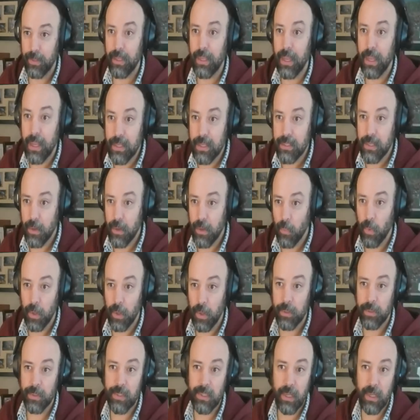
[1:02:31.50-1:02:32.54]
The essay
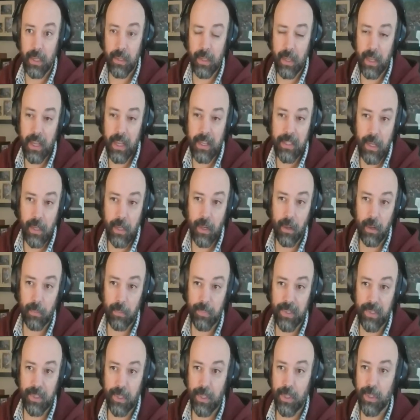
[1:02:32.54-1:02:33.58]
ones and the essay
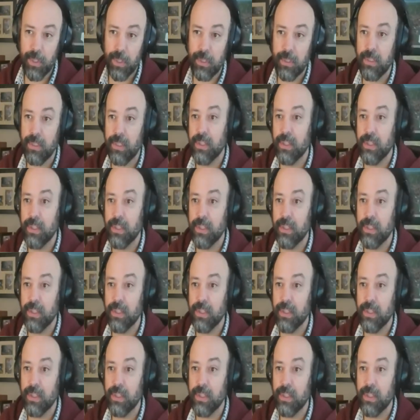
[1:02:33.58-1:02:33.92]
competitions.